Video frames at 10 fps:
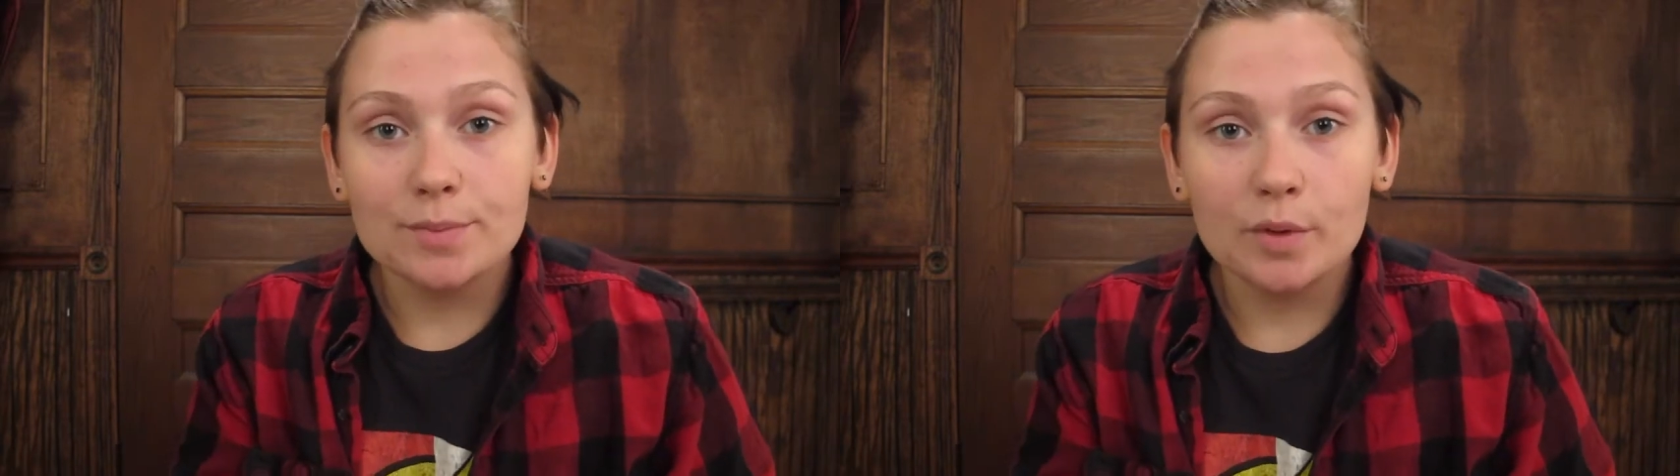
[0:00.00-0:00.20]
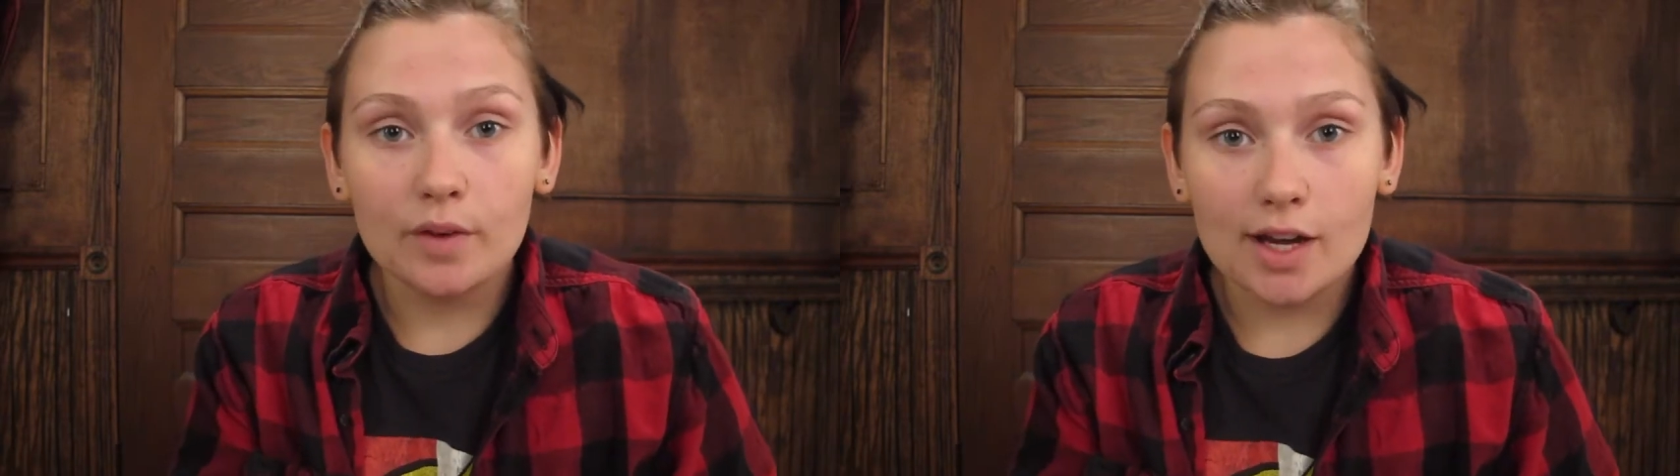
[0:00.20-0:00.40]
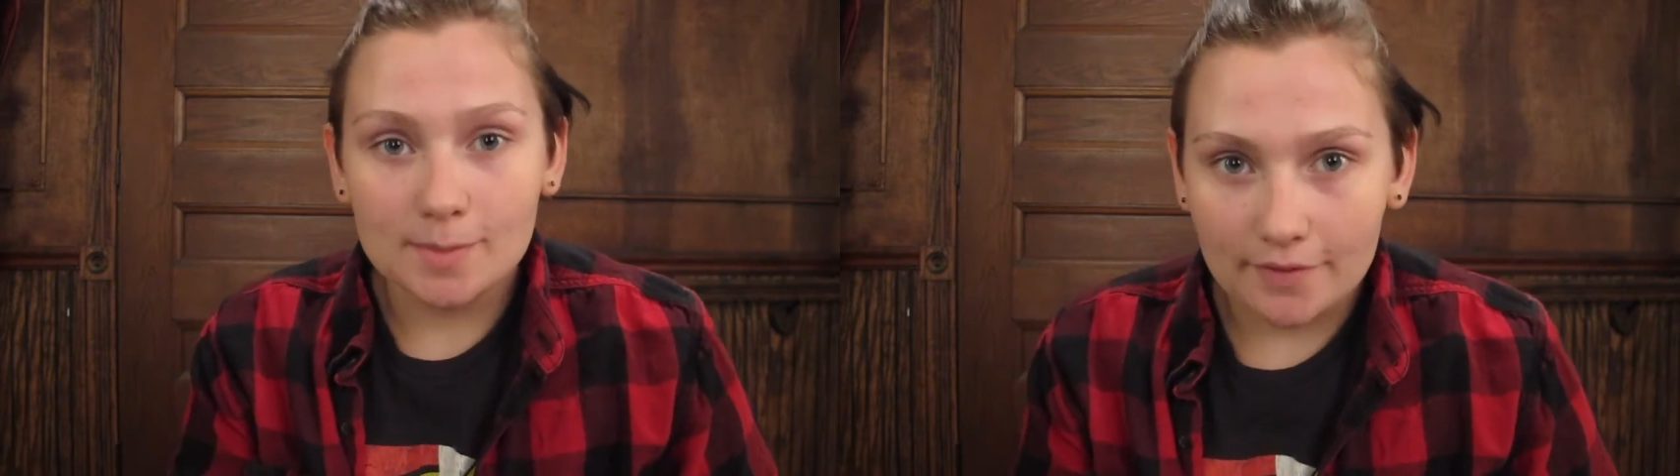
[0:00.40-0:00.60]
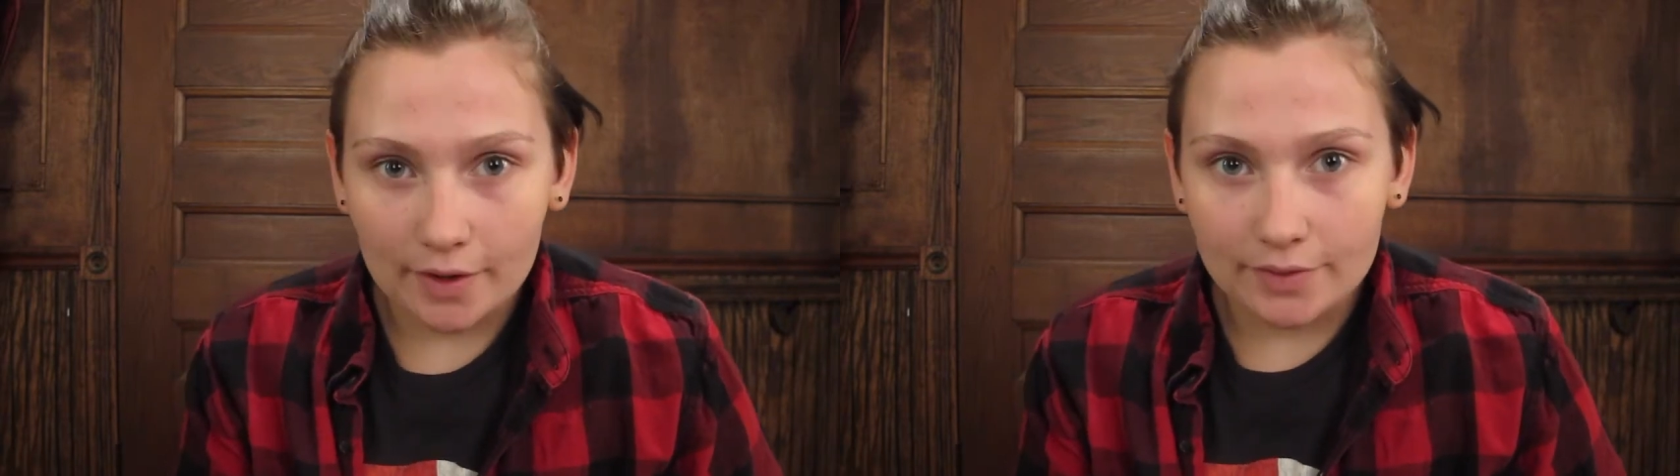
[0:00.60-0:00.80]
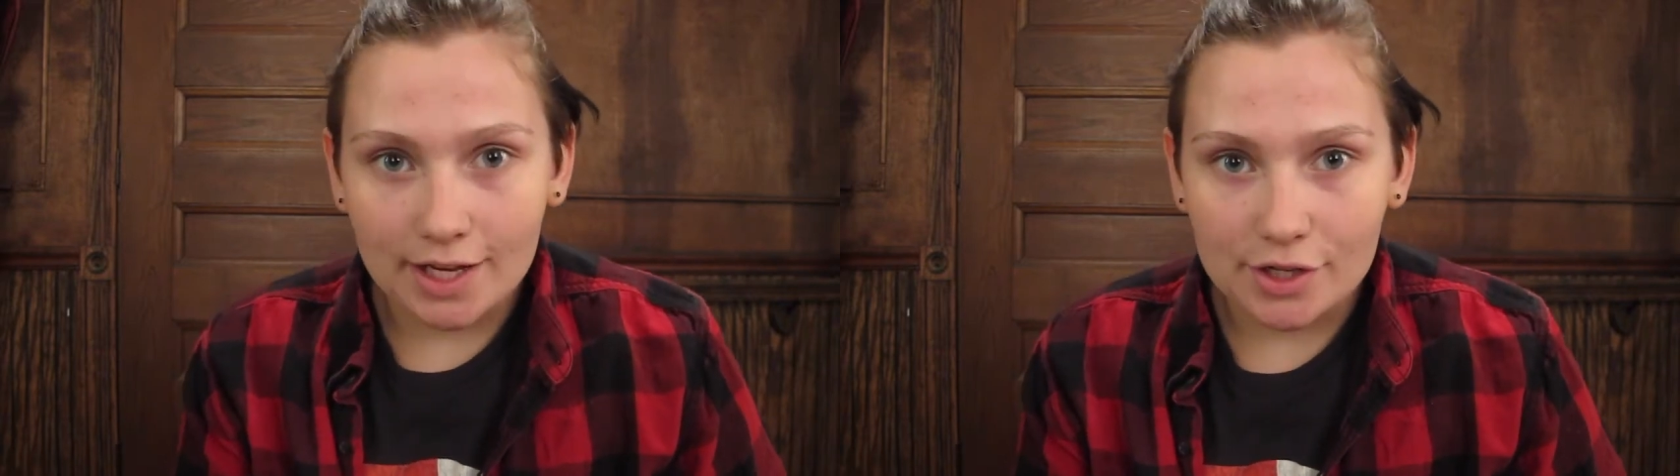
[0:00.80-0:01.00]
to move on to my
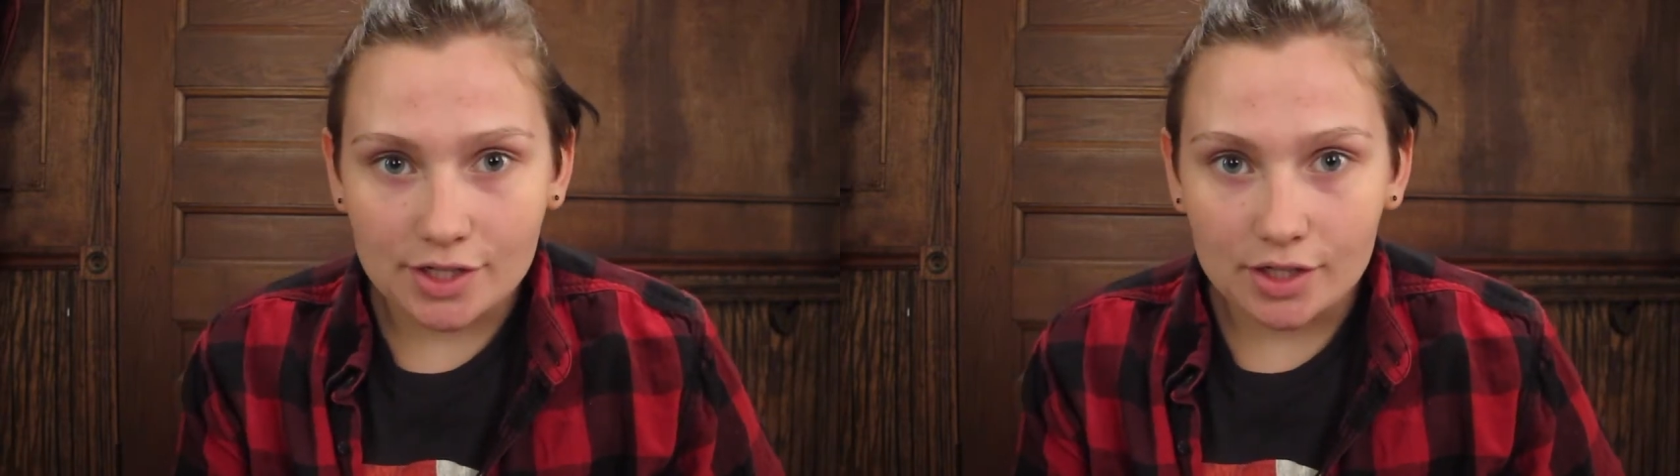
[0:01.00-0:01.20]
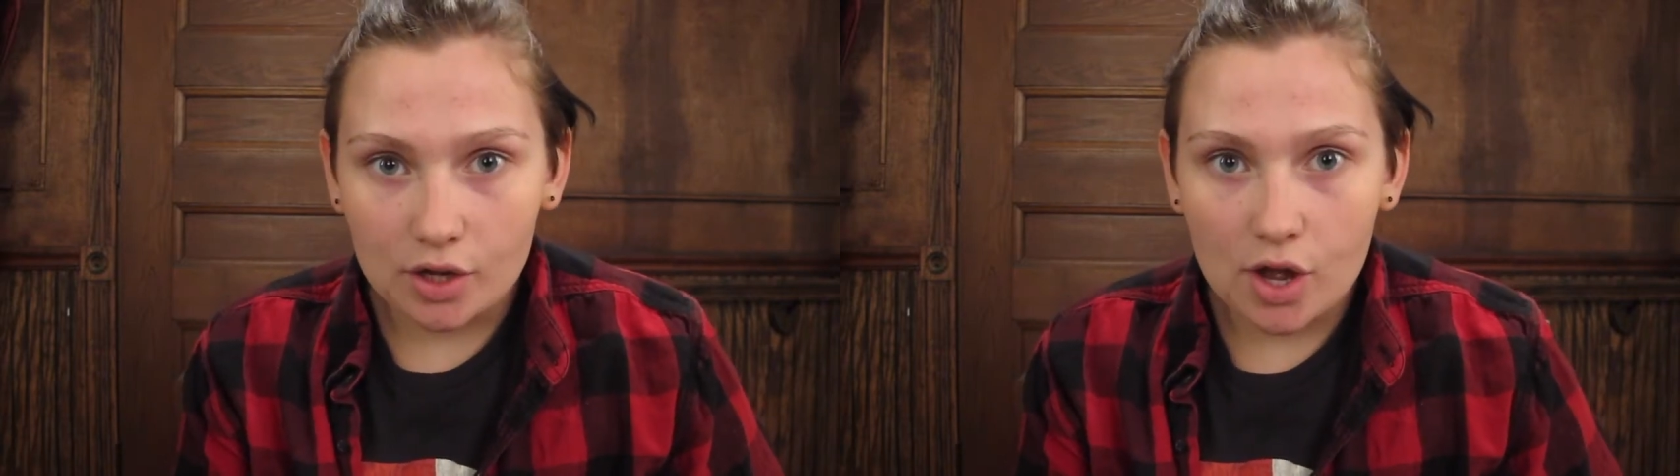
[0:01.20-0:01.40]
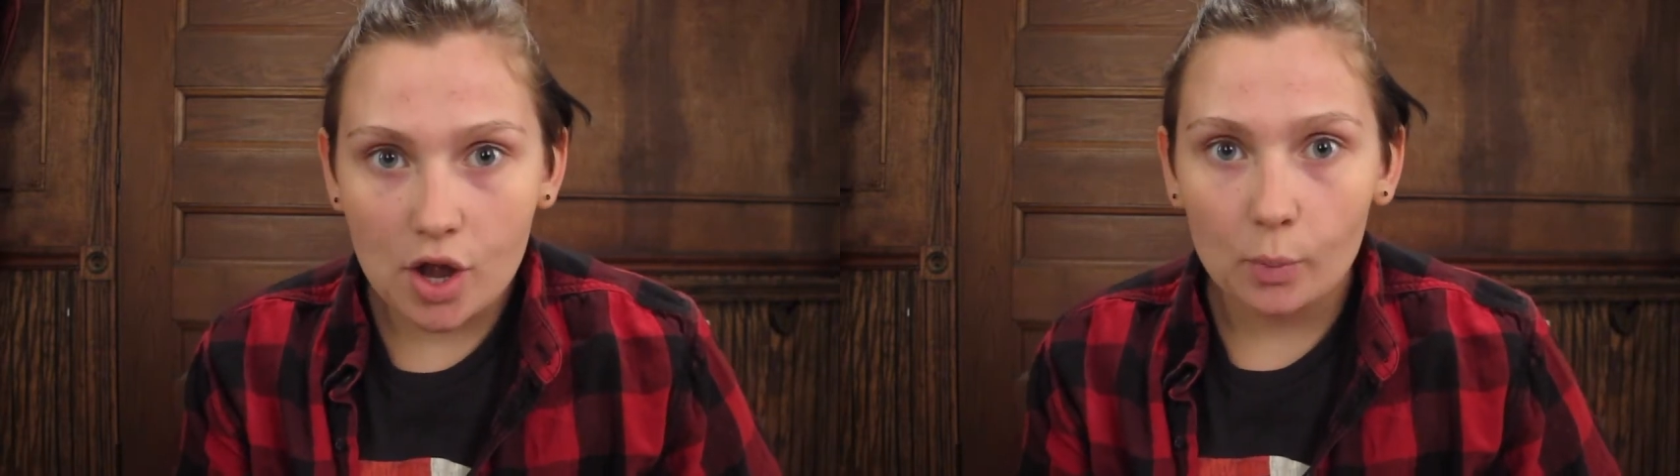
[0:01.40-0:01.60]
foundation,